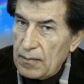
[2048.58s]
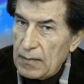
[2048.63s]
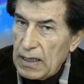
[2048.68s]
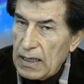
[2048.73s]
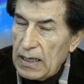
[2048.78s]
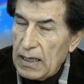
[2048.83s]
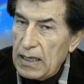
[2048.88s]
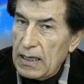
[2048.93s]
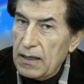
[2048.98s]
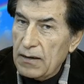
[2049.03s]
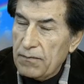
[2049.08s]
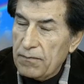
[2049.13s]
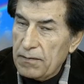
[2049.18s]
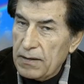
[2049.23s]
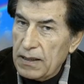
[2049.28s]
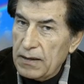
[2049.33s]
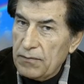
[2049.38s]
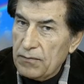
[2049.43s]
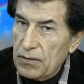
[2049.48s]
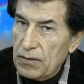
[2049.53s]
and a
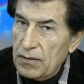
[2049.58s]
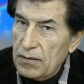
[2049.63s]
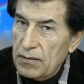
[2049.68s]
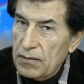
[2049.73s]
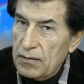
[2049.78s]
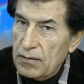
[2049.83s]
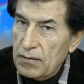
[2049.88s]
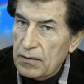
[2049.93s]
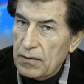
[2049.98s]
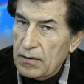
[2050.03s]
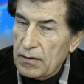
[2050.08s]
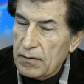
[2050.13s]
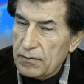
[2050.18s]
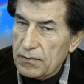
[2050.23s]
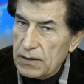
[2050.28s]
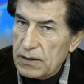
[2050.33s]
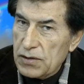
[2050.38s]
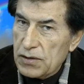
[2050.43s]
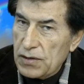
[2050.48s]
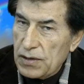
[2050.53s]
flavor of
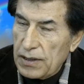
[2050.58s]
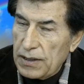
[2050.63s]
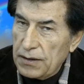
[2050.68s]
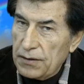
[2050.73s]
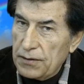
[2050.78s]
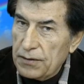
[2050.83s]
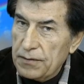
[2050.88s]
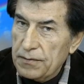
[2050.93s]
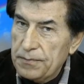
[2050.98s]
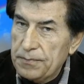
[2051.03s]
each layer.